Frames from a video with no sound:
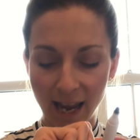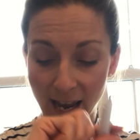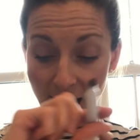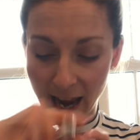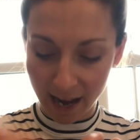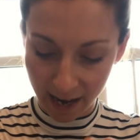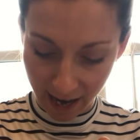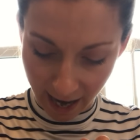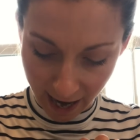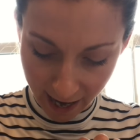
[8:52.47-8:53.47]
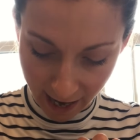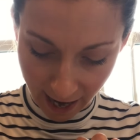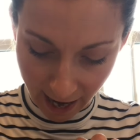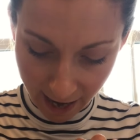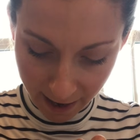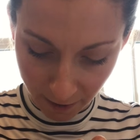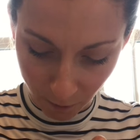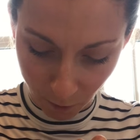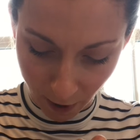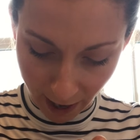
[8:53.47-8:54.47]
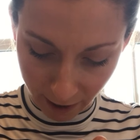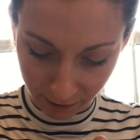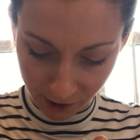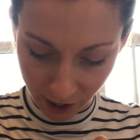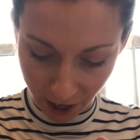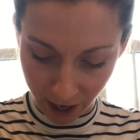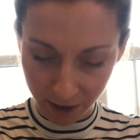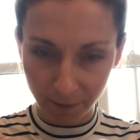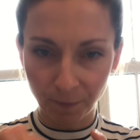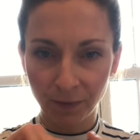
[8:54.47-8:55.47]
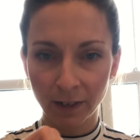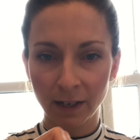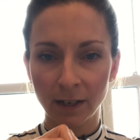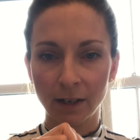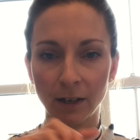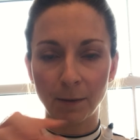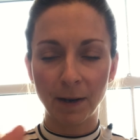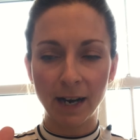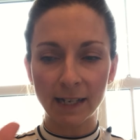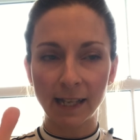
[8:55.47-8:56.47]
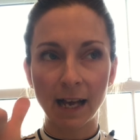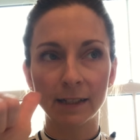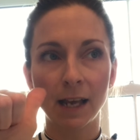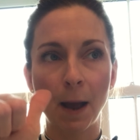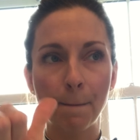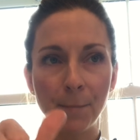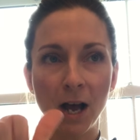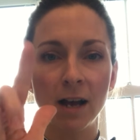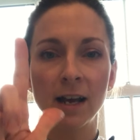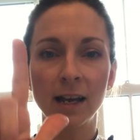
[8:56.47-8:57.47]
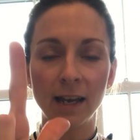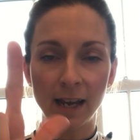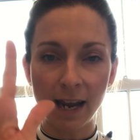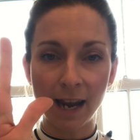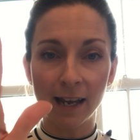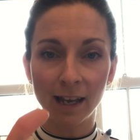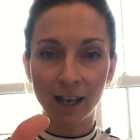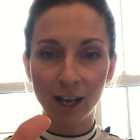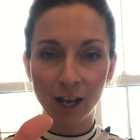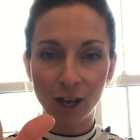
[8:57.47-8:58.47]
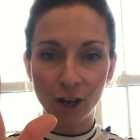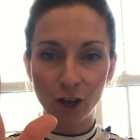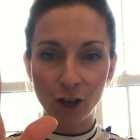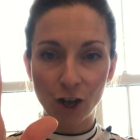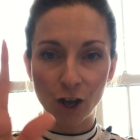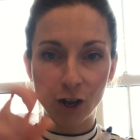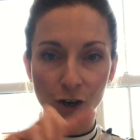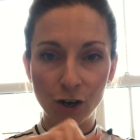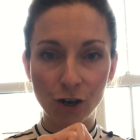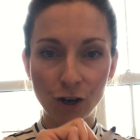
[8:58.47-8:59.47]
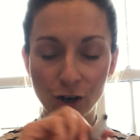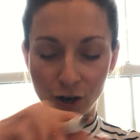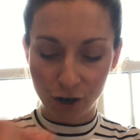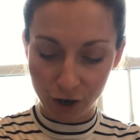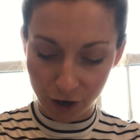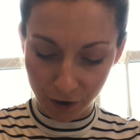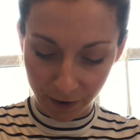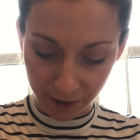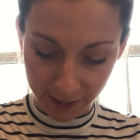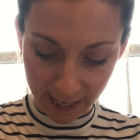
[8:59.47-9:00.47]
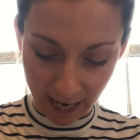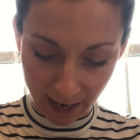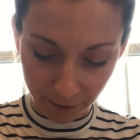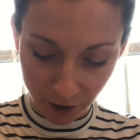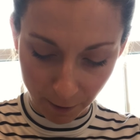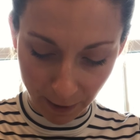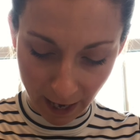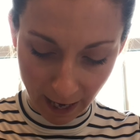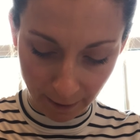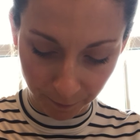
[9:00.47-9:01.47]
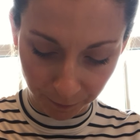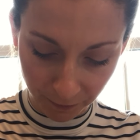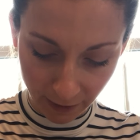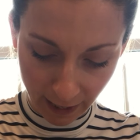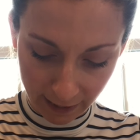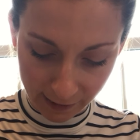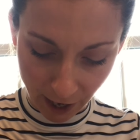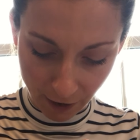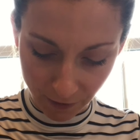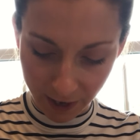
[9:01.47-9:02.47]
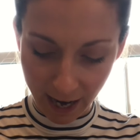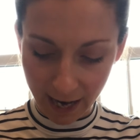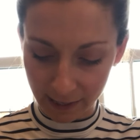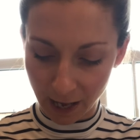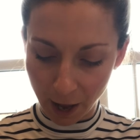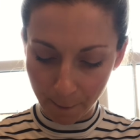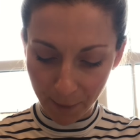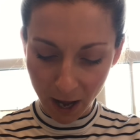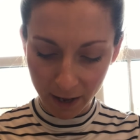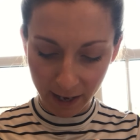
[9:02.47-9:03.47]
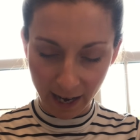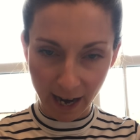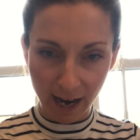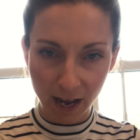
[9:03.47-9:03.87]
P. Well done. Look at my next sound. P. Down knobby and over the net. P.